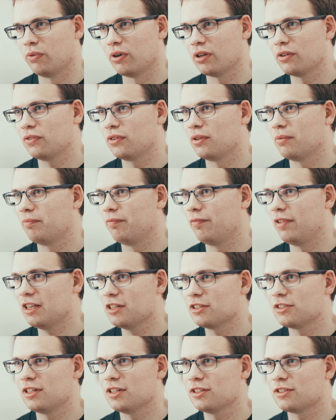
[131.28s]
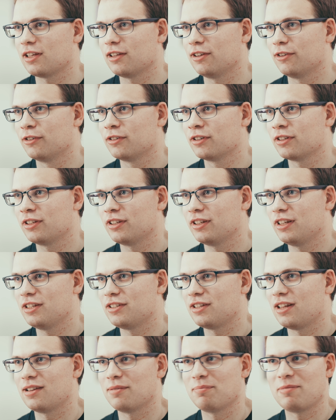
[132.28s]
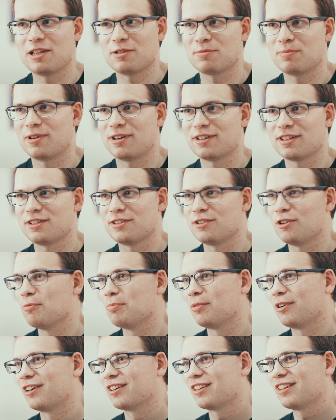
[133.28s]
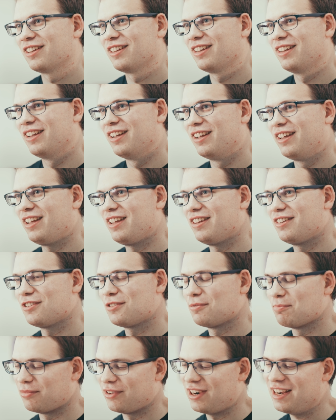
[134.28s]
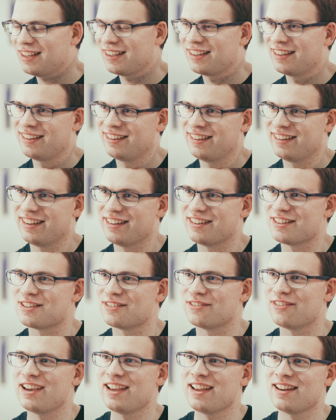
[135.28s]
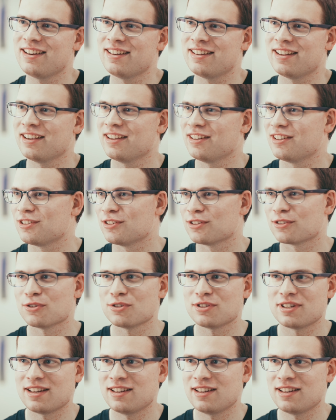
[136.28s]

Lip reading: one of the biggest things I learned is that the best part is no part. It doesn't break, it doesn't weigh anything, it doesn't cost